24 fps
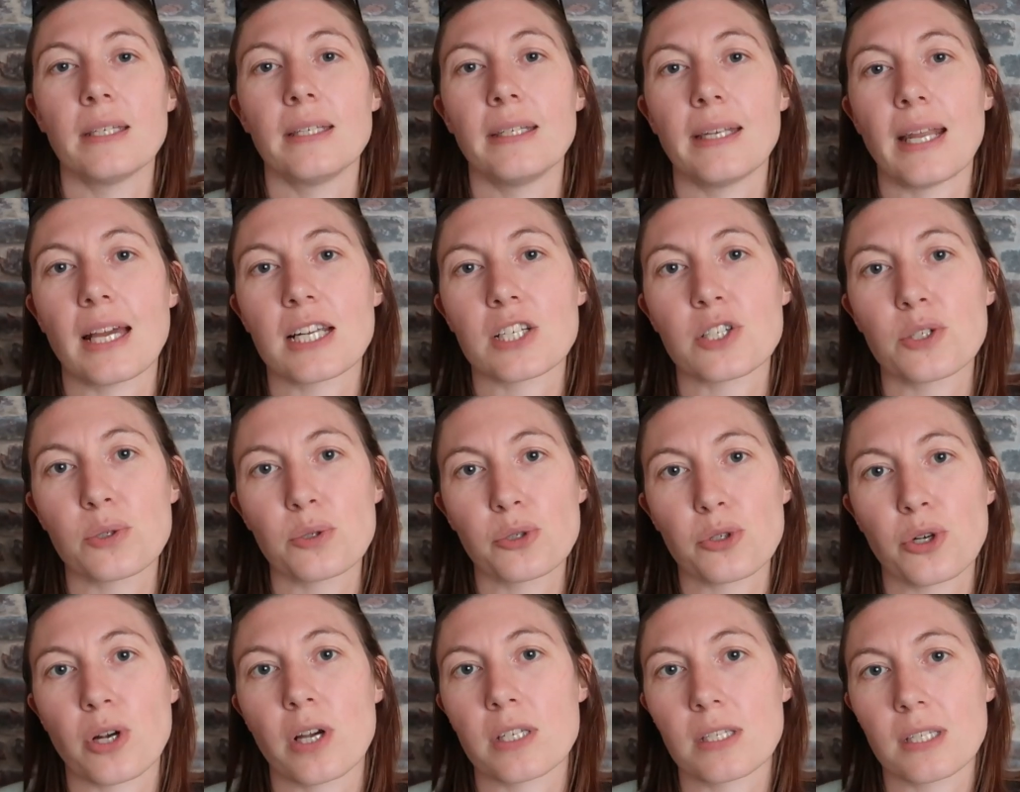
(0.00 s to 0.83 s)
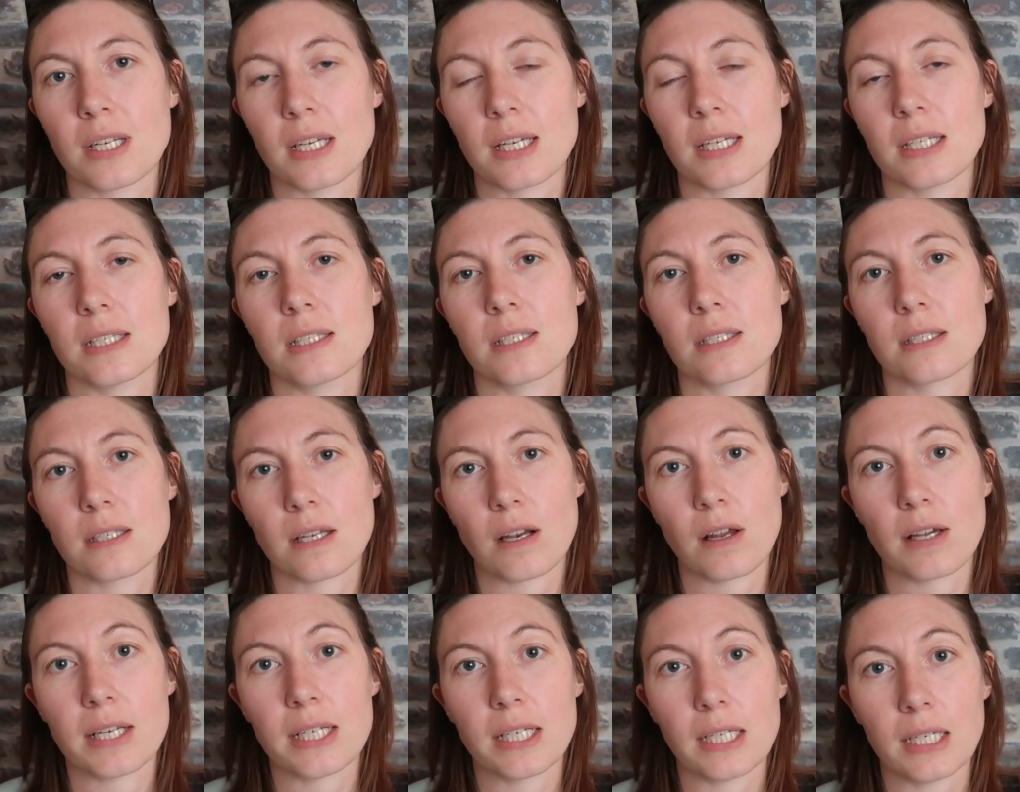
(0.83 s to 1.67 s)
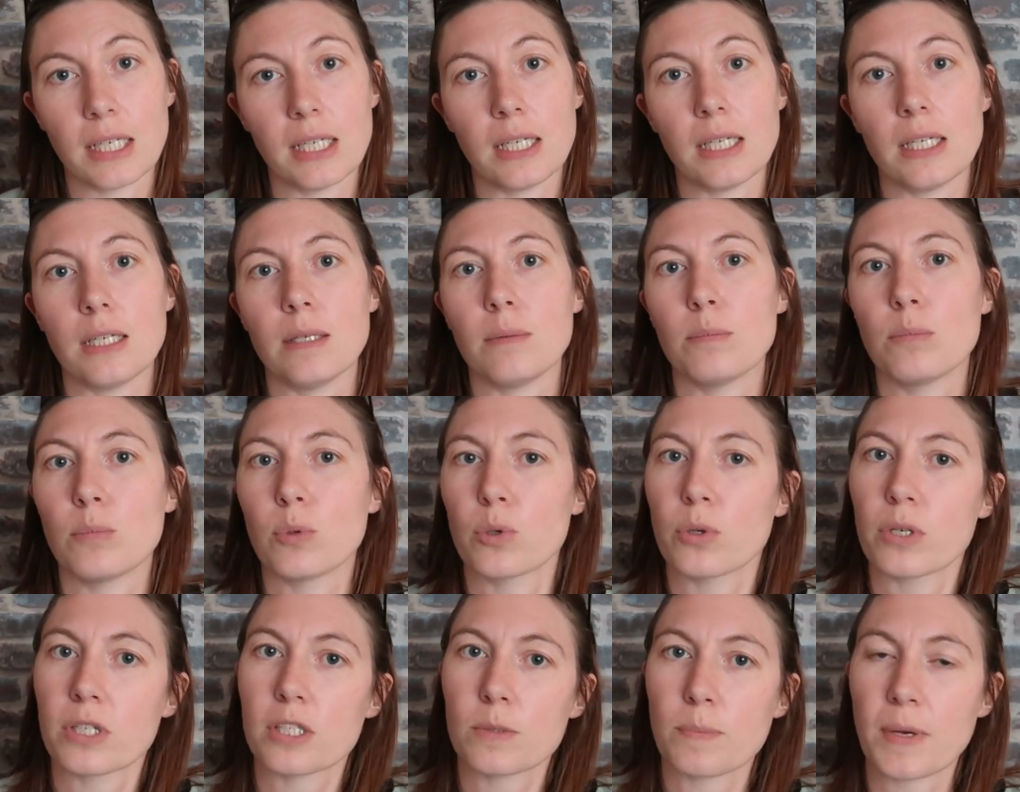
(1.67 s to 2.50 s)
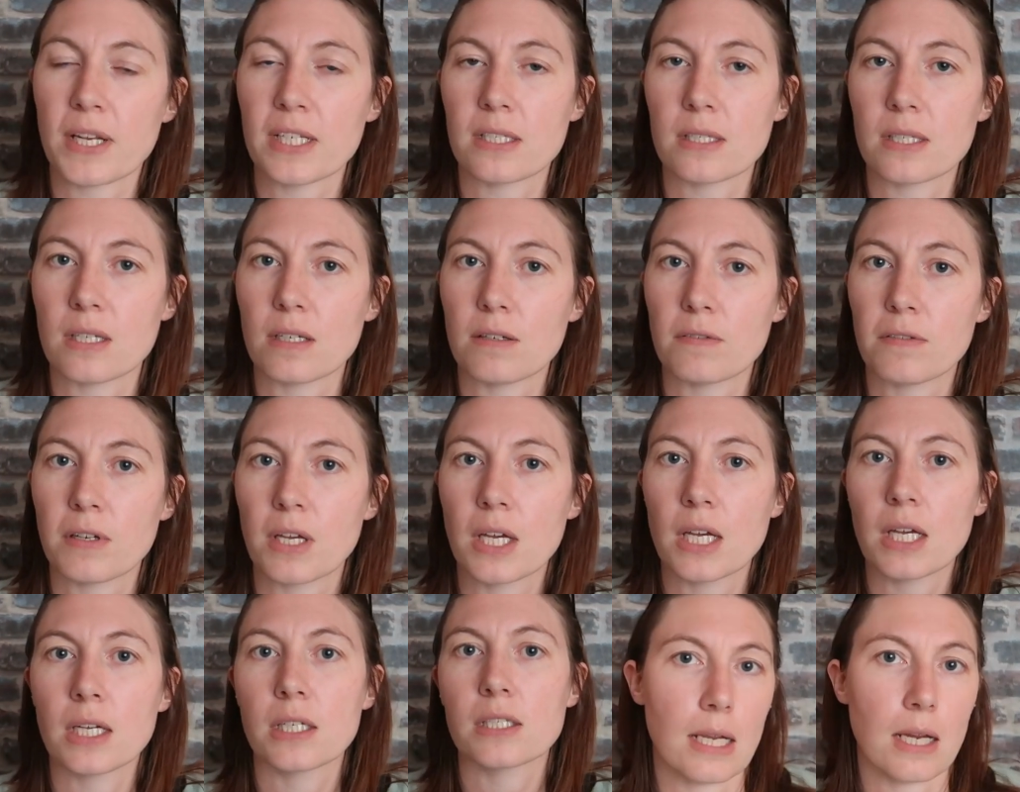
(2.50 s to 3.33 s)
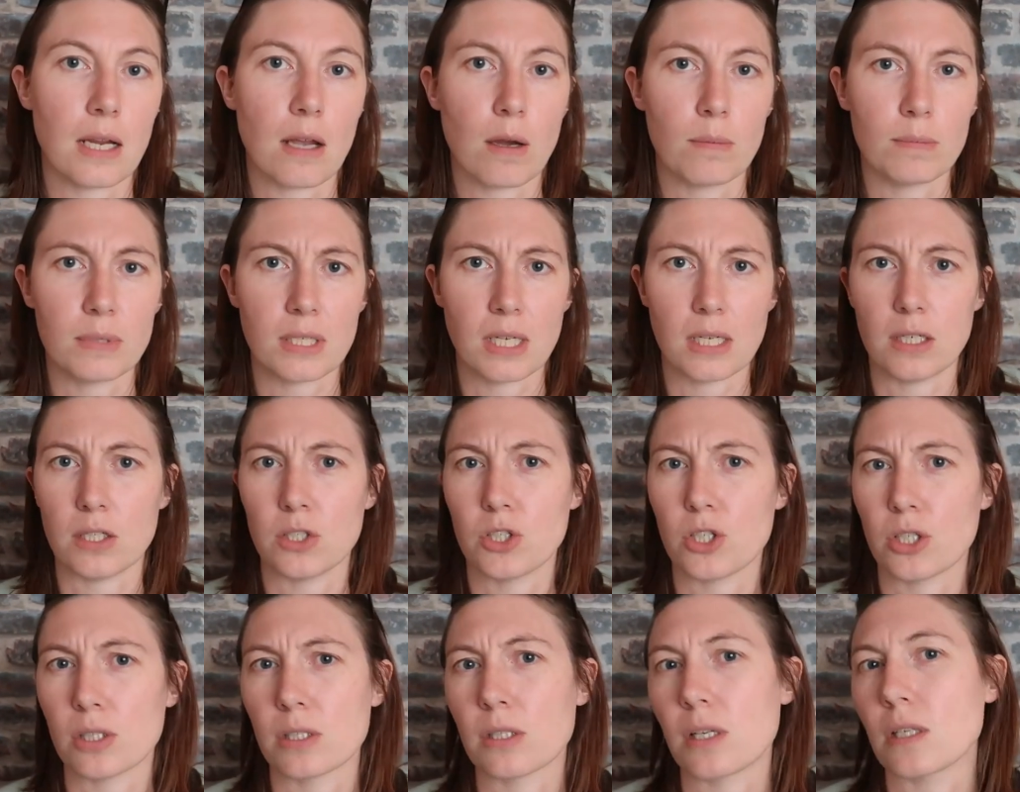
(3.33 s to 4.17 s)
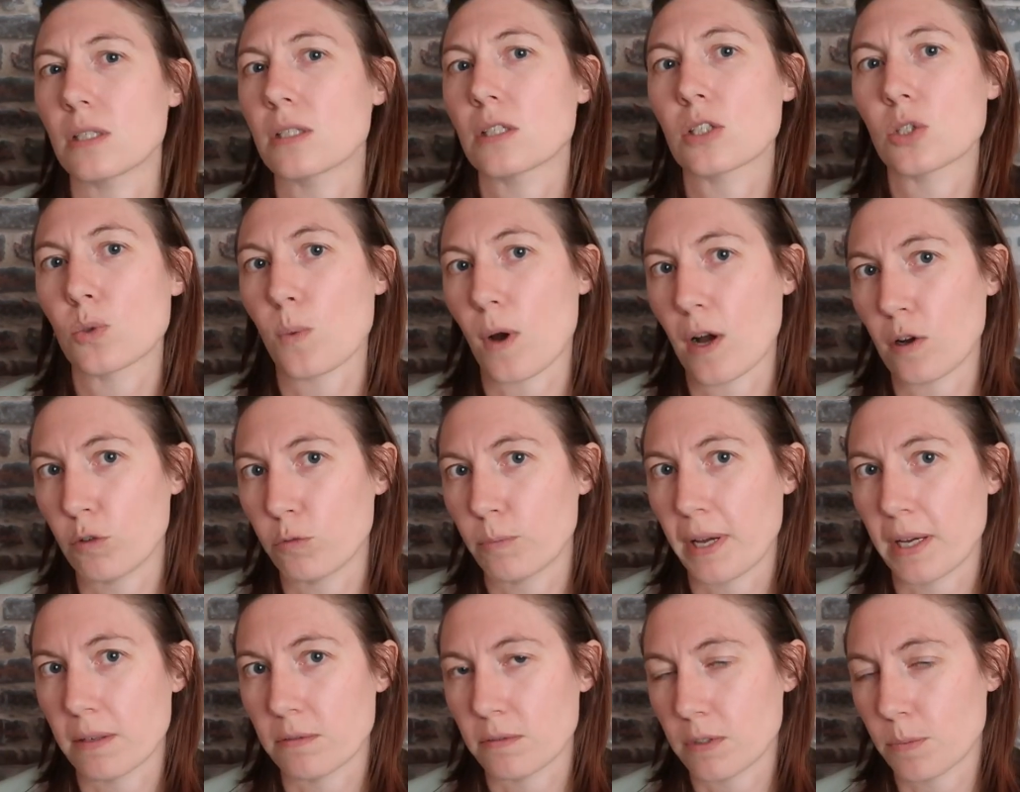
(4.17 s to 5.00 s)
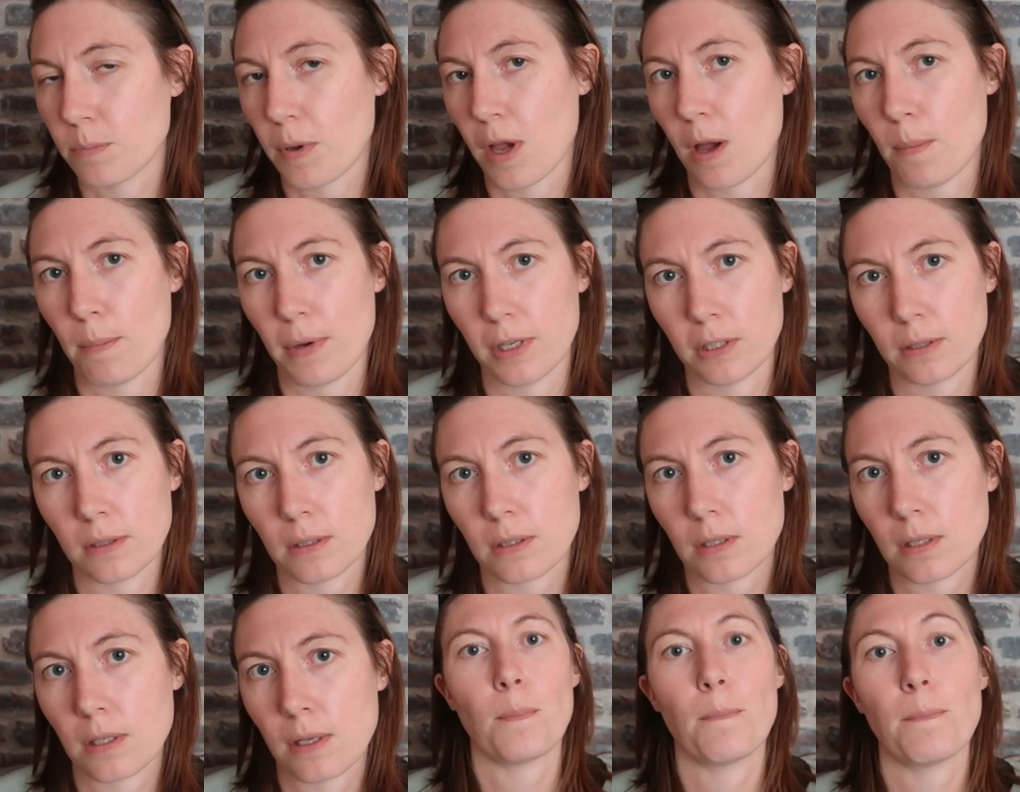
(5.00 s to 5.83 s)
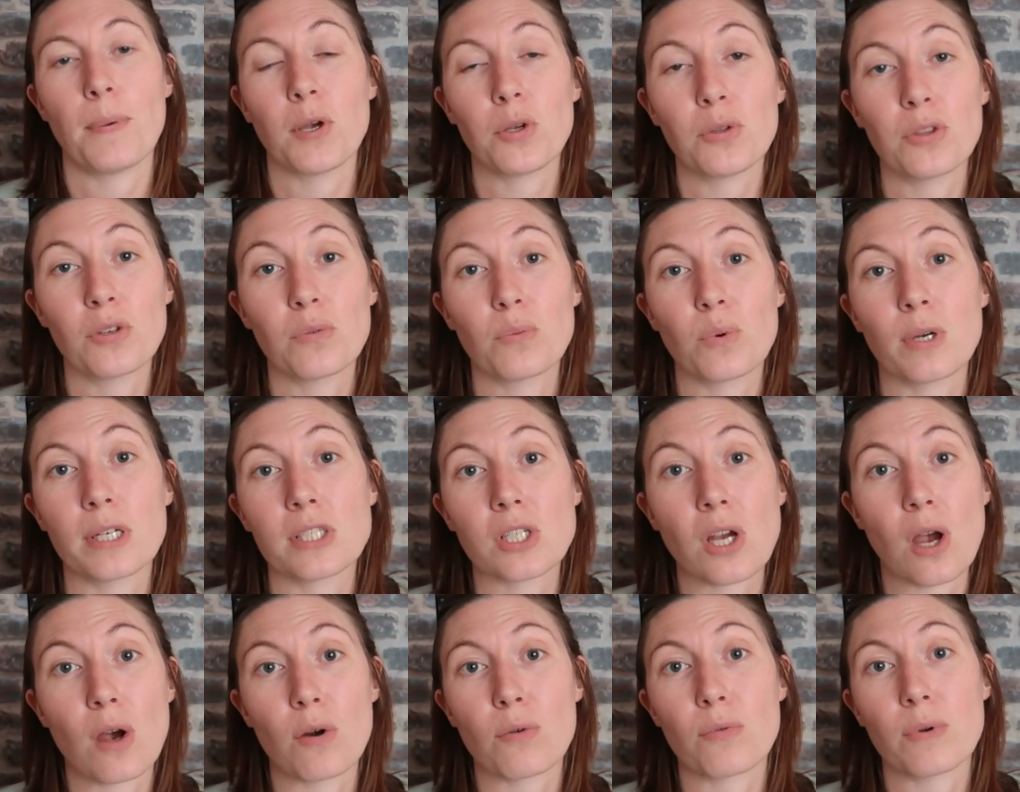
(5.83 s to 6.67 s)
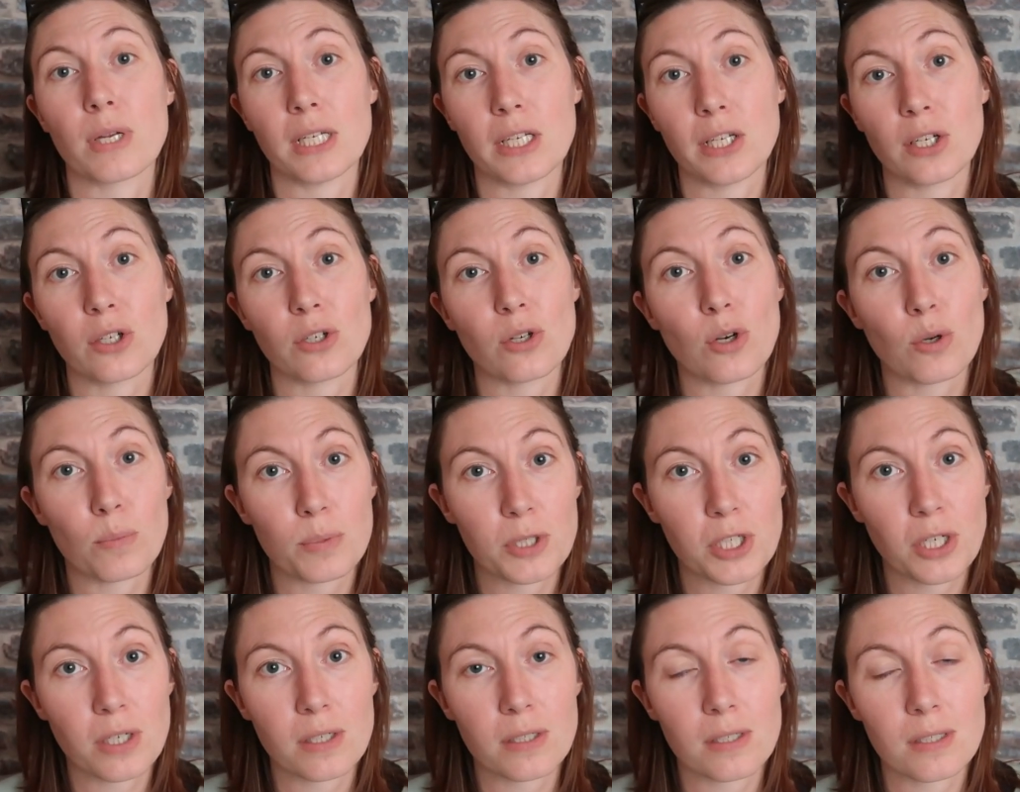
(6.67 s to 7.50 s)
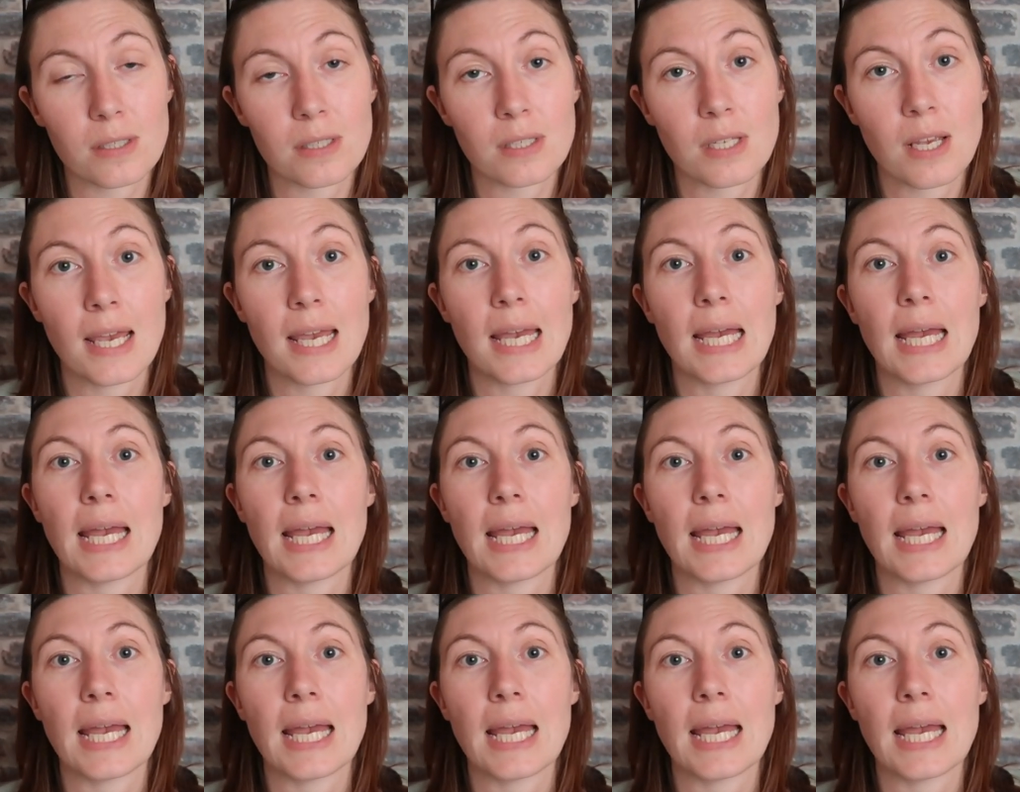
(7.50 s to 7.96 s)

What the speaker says: National Trust is slightly more expensive. It comes in at just under £12 per month, both of which are really good options.